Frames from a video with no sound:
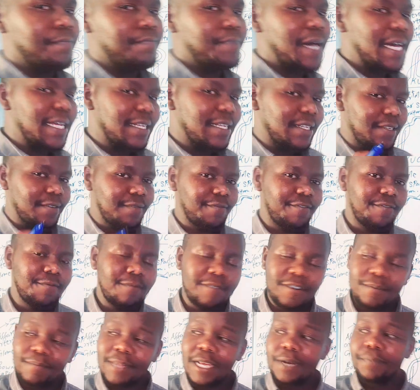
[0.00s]
passed
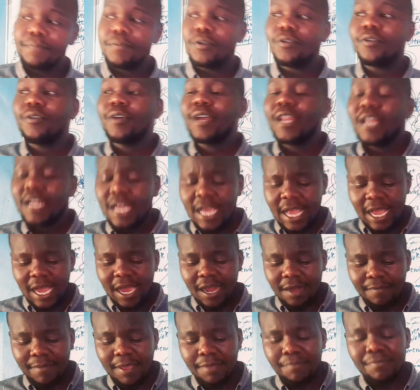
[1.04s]
from that point,
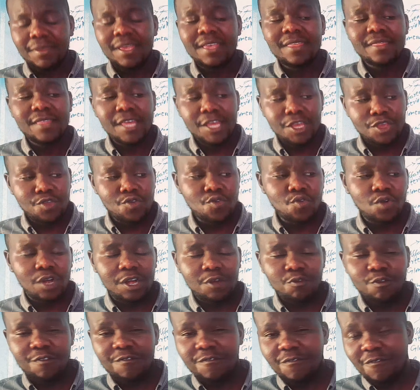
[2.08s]
and maybe in the urine
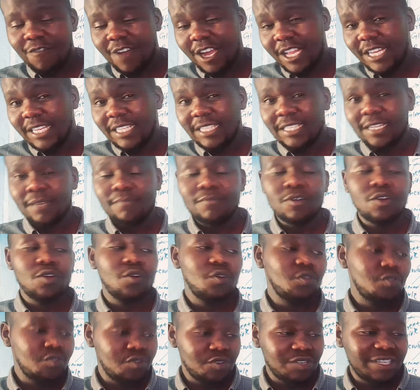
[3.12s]
we find some
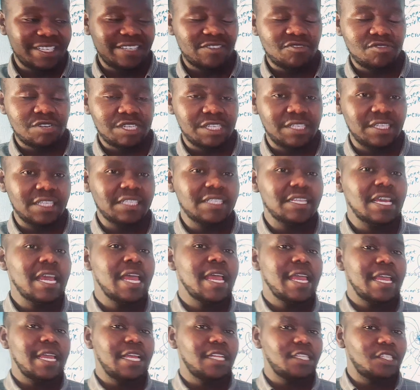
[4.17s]
glucose traces,
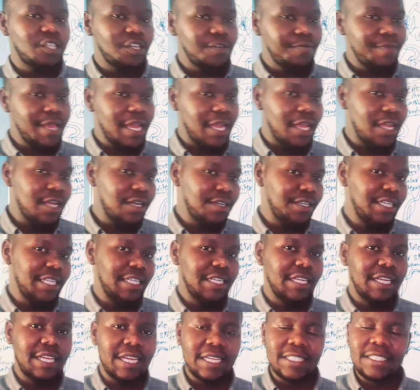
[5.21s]
it will be a good
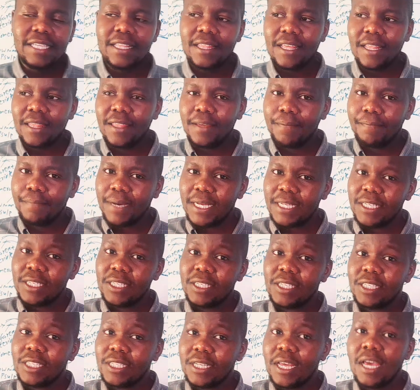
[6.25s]
indicator that the
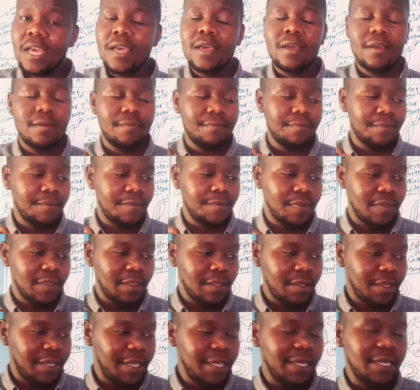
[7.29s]
person's
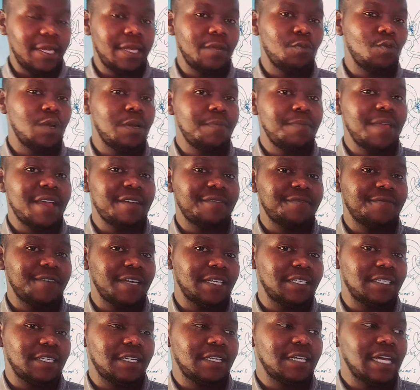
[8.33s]
kidney will be
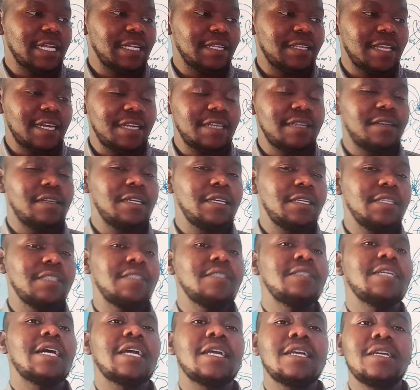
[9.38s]
affected. And that is
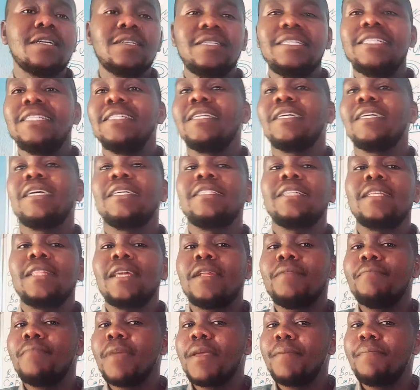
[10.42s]
a good indicator
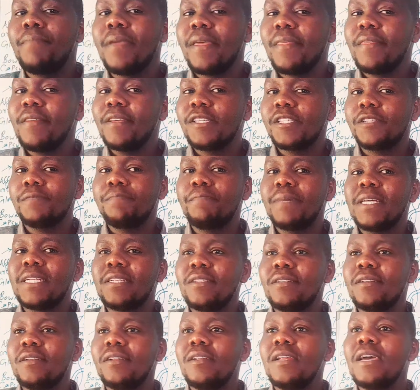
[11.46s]
that maybe this
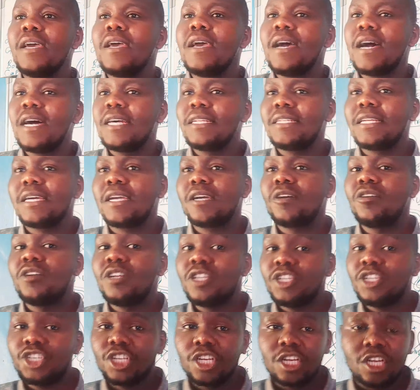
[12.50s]
person has a
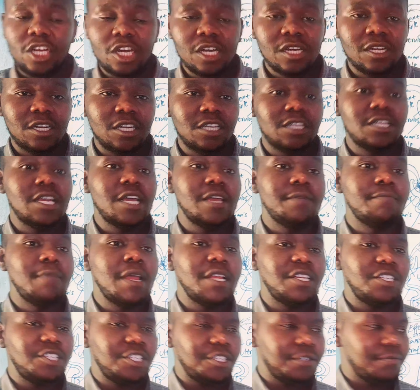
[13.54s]
condition called
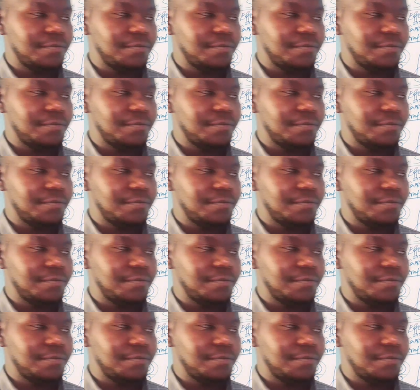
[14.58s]
diabetes